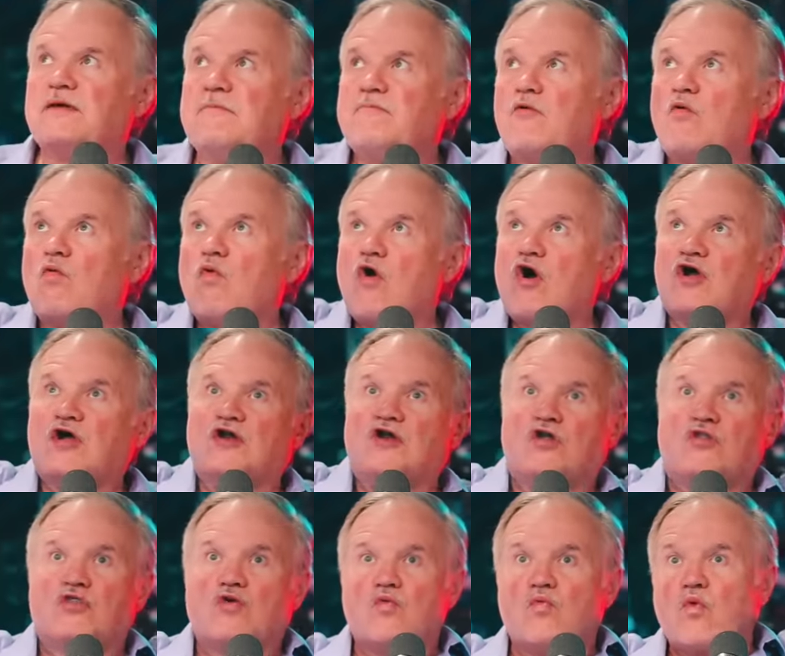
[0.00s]
People
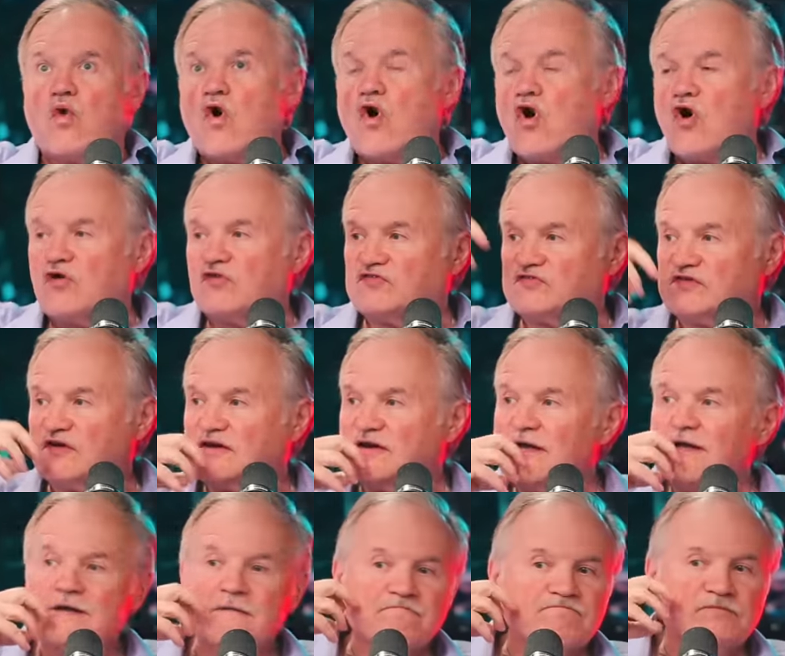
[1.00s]
walking on the walls and,
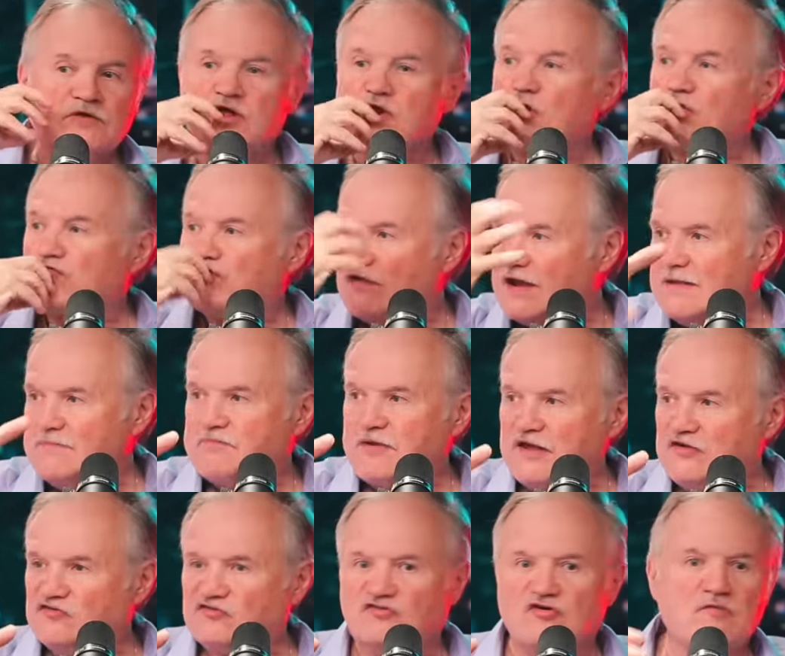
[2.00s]
you know, green
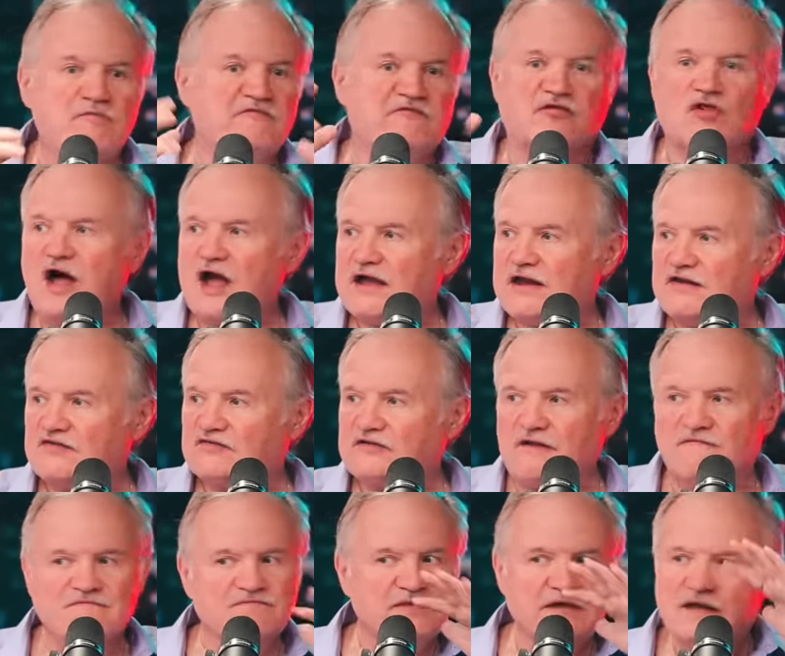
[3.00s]
pea soup flying and
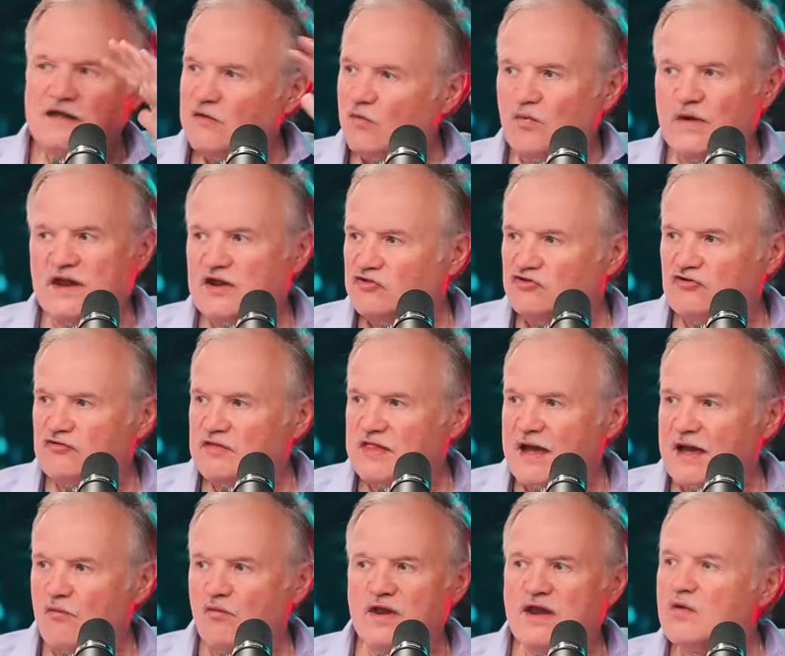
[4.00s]
stuff. We didn't do
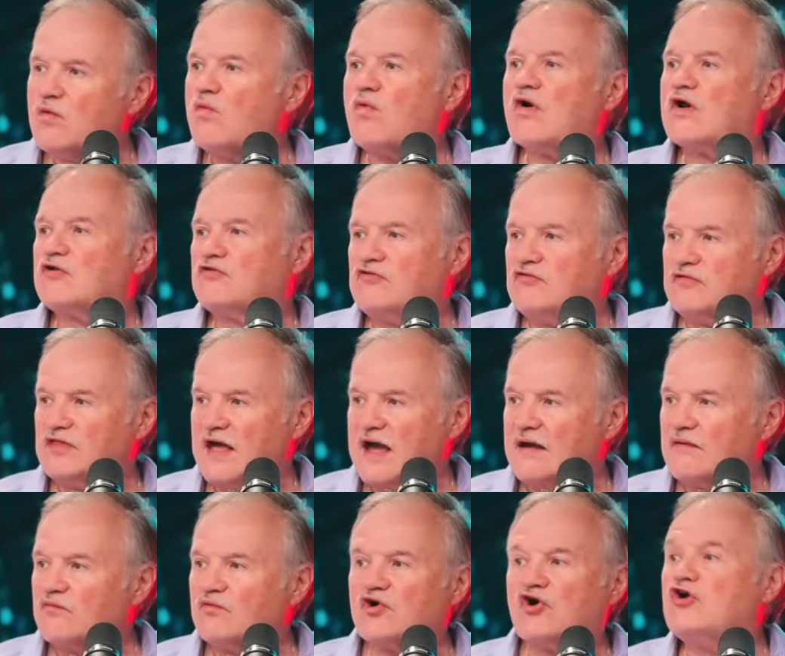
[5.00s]
that. We didn't want to do
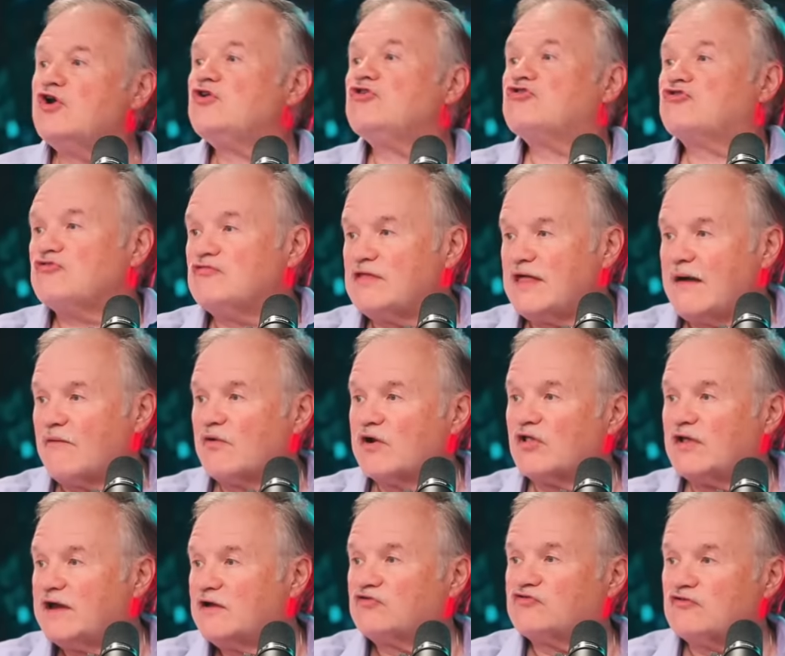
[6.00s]
that. Couldn't do that.
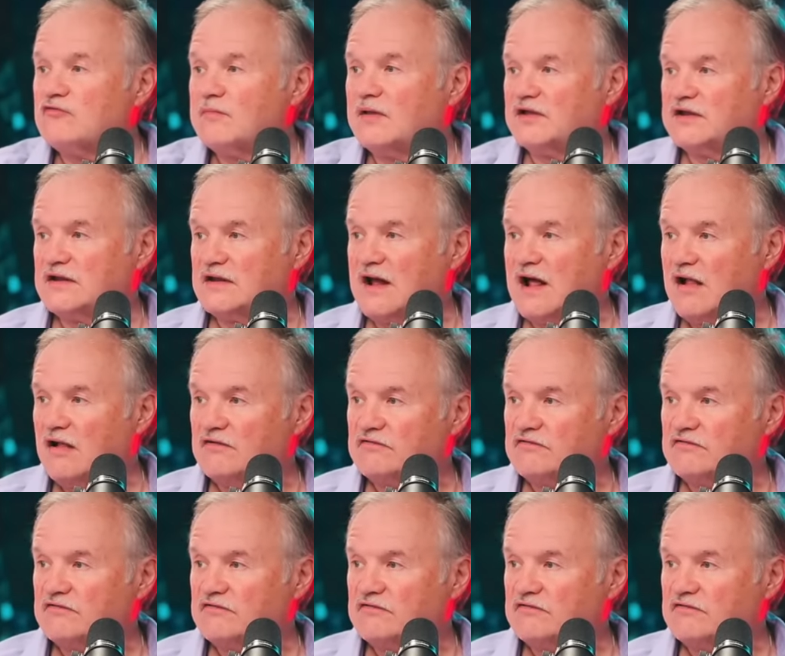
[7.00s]
We only had $2 million.